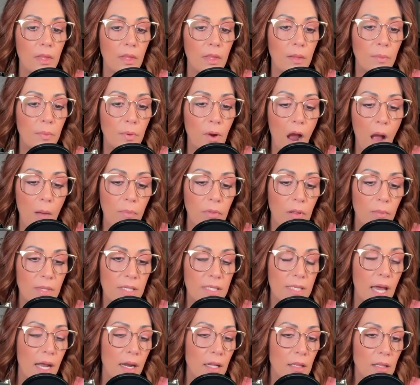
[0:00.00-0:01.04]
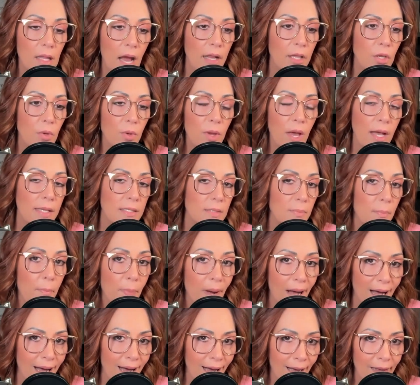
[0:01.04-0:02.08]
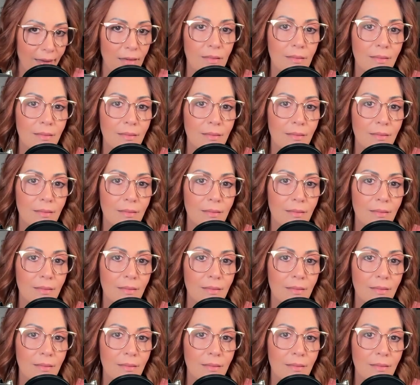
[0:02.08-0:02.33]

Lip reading: The problem is that a lot of you guys buy a